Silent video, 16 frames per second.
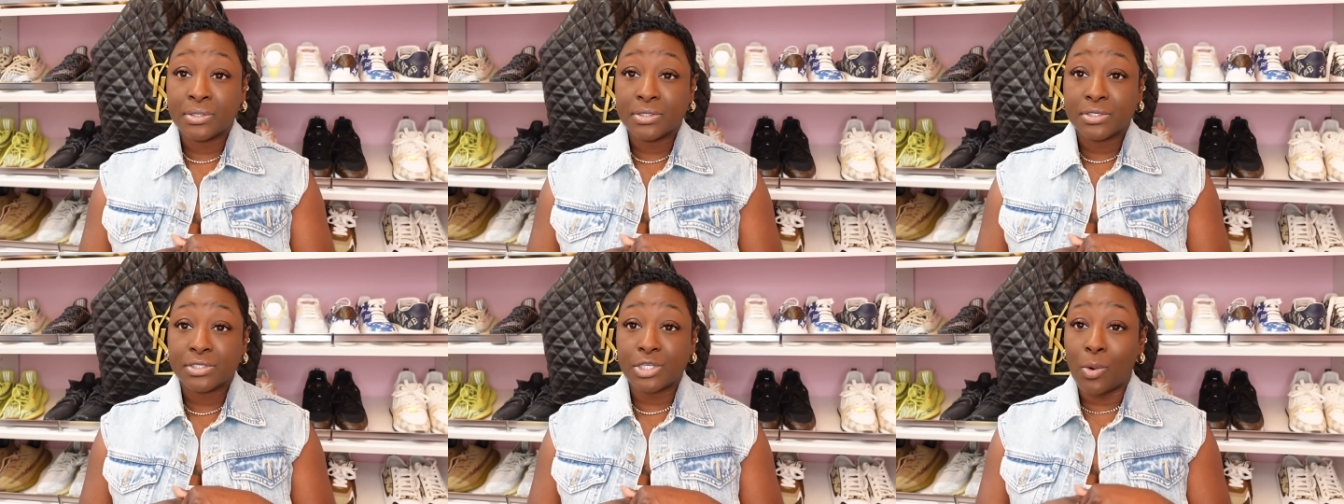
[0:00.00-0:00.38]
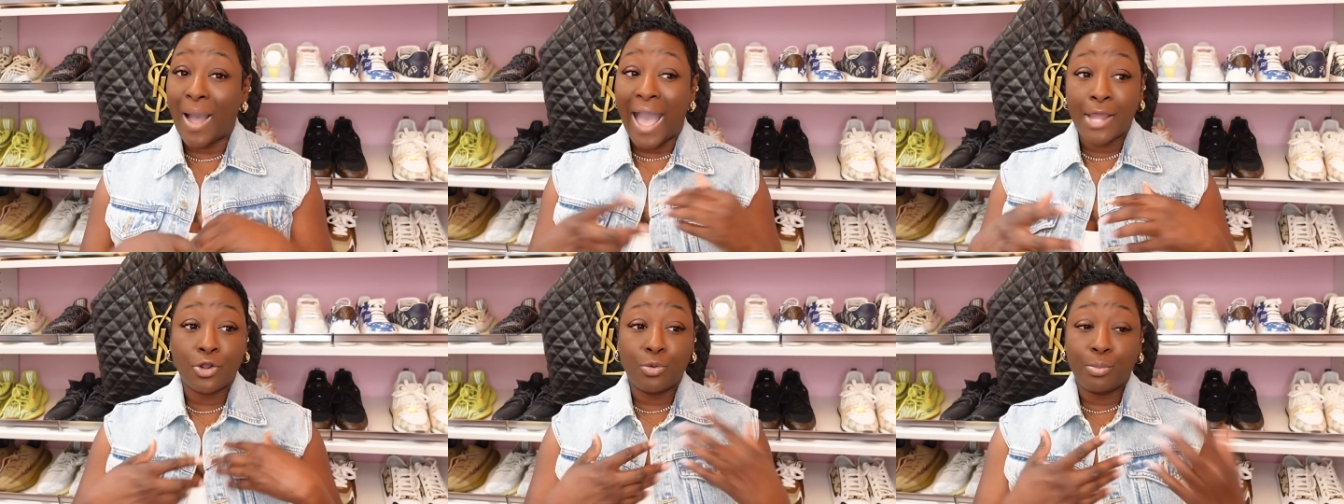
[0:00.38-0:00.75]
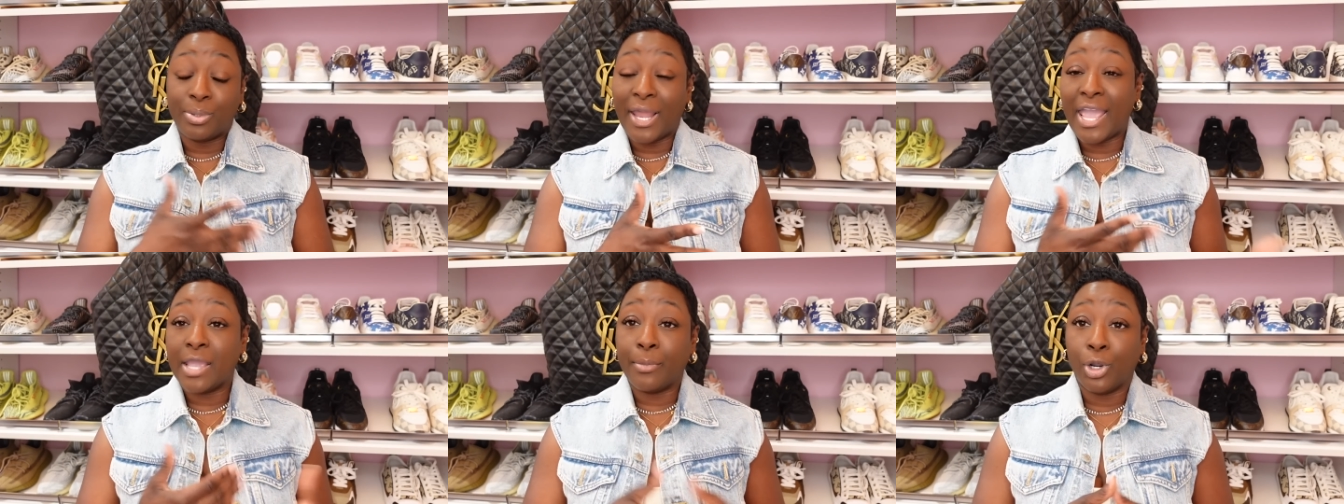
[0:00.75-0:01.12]
So I don't
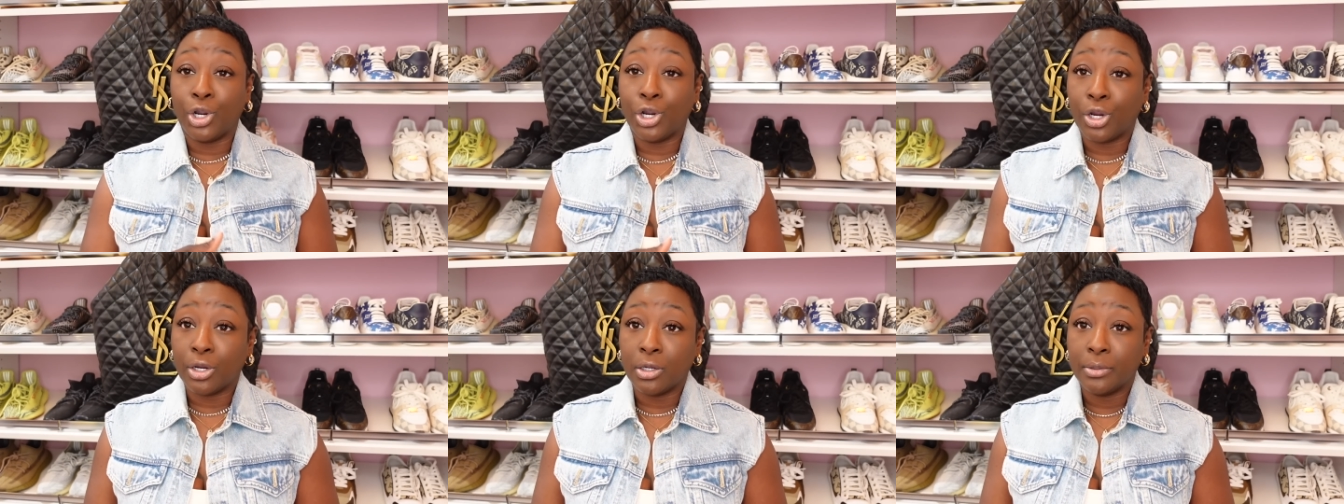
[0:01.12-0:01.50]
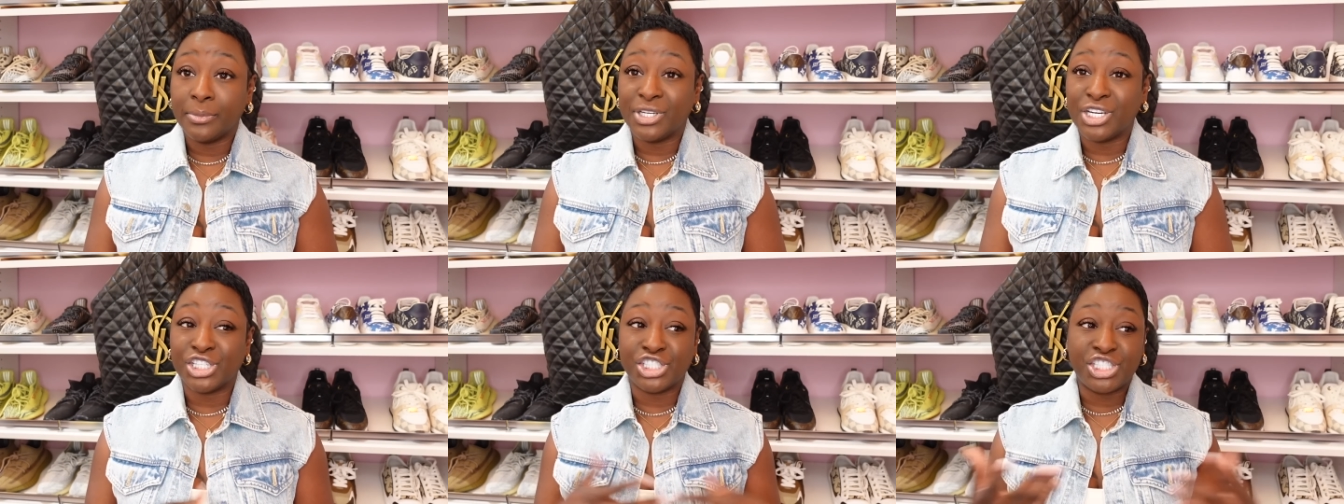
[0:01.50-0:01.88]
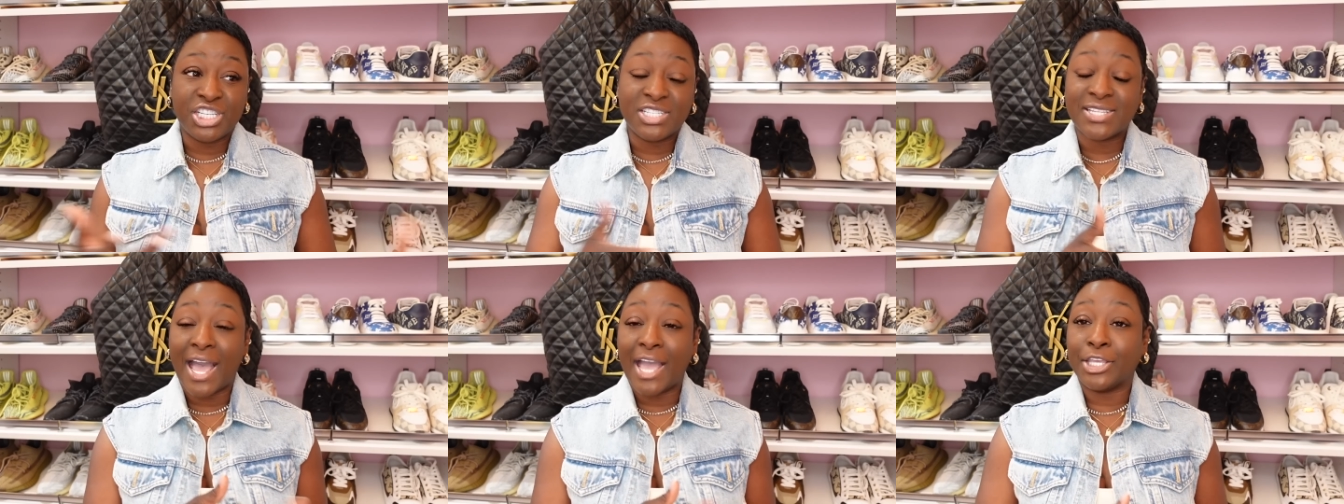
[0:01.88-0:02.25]
blame her because
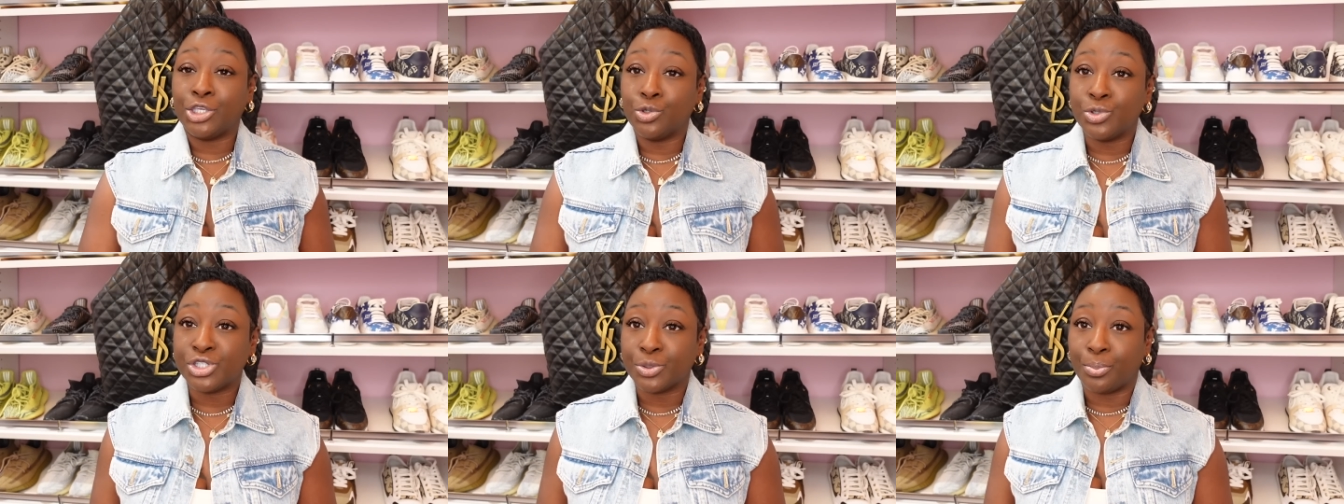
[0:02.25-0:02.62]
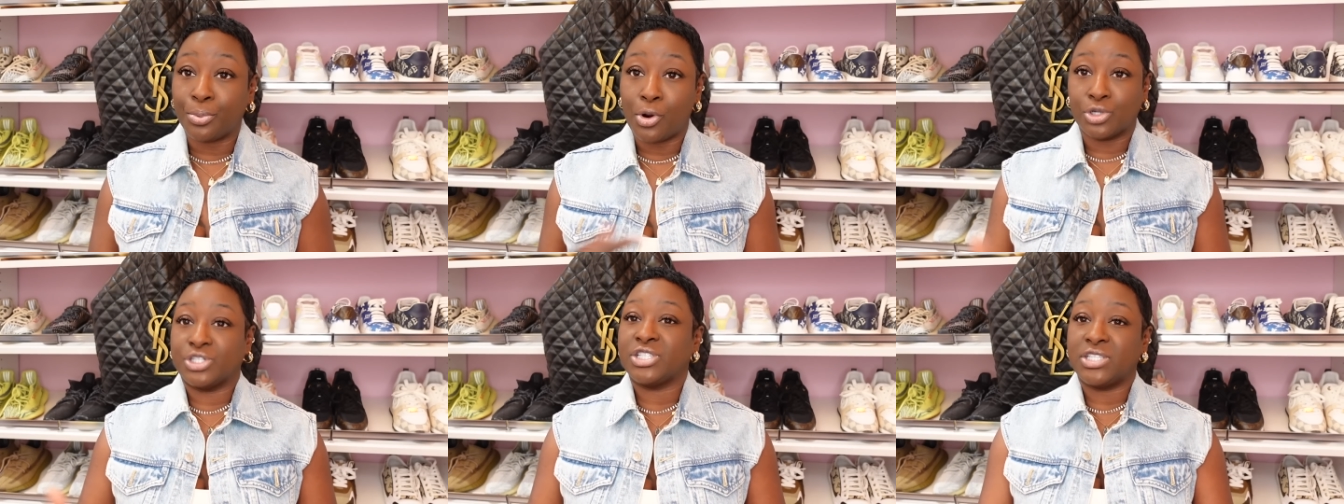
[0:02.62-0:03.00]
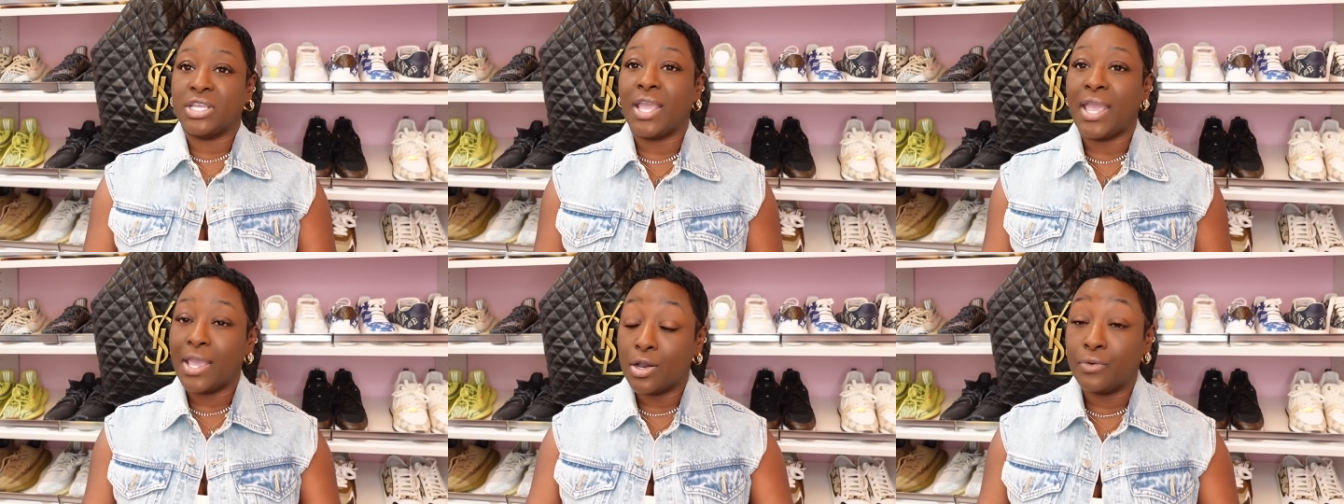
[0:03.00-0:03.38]
she's not used to
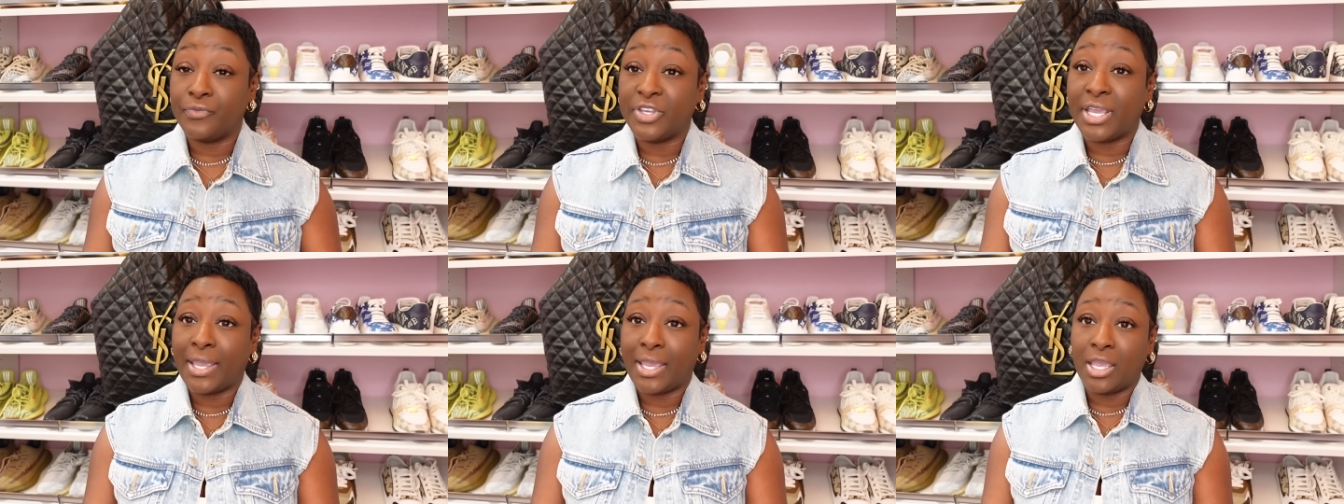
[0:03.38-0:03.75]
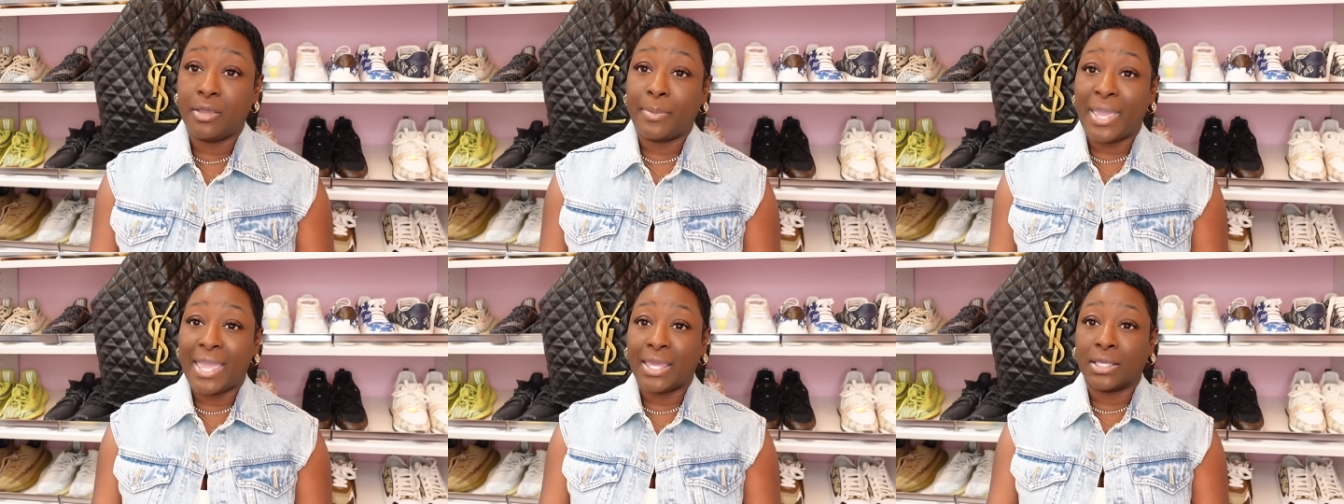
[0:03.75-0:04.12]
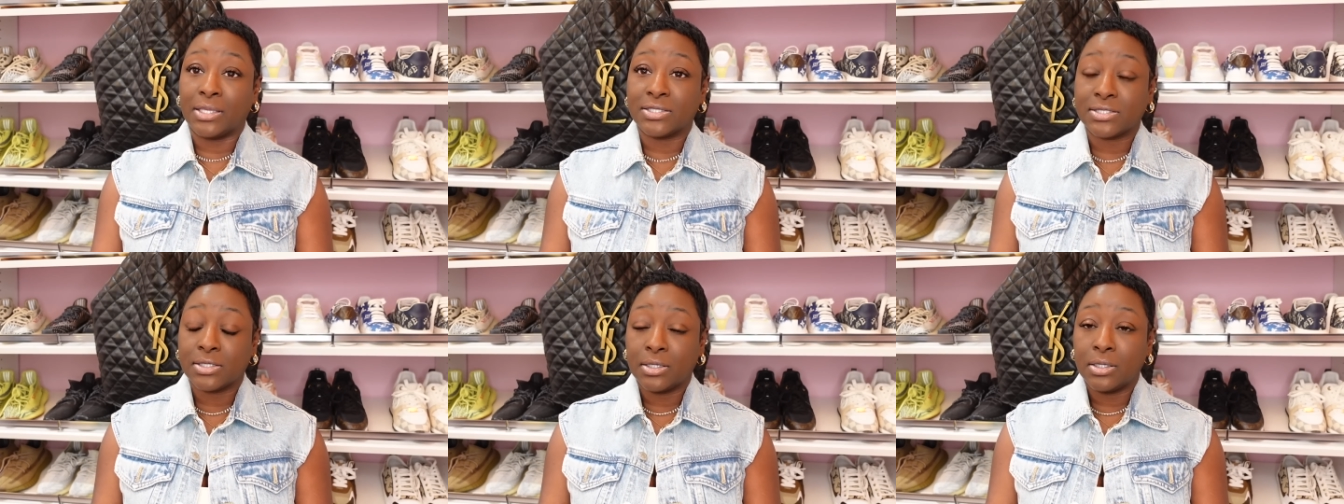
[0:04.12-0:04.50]
purchasing LV
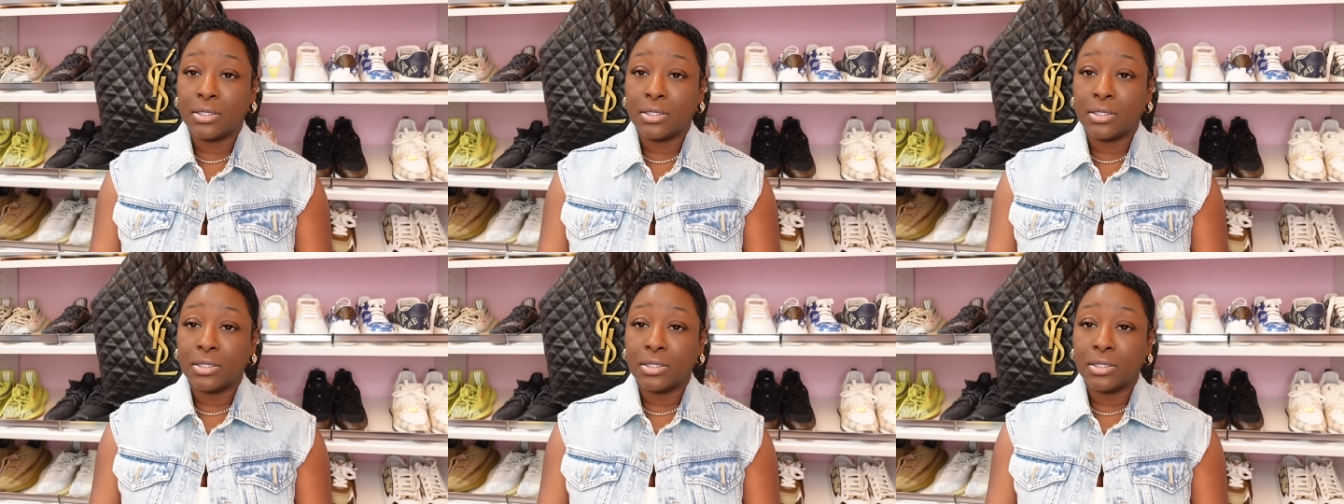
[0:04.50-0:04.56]
handbags.